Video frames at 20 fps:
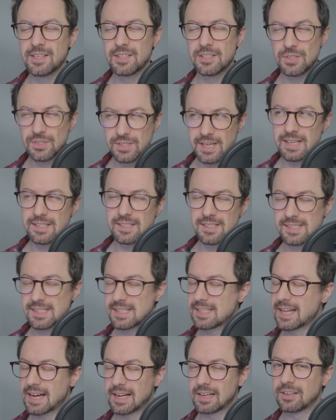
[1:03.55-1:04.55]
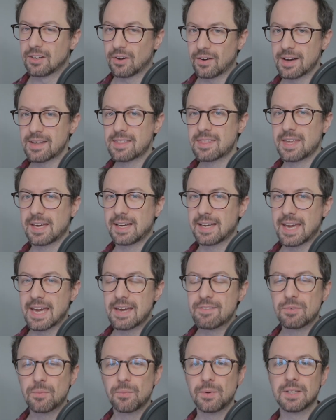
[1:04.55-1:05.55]
You tend to see that a lot, I think,
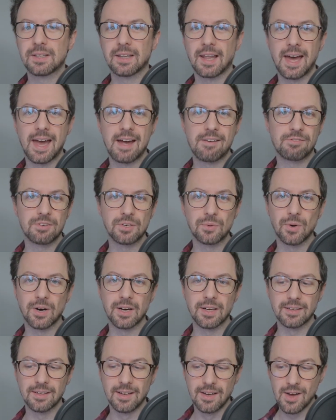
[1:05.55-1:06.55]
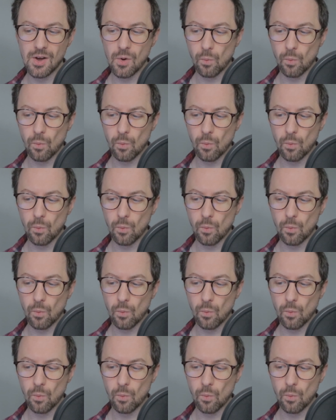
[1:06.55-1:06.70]
even with like everyone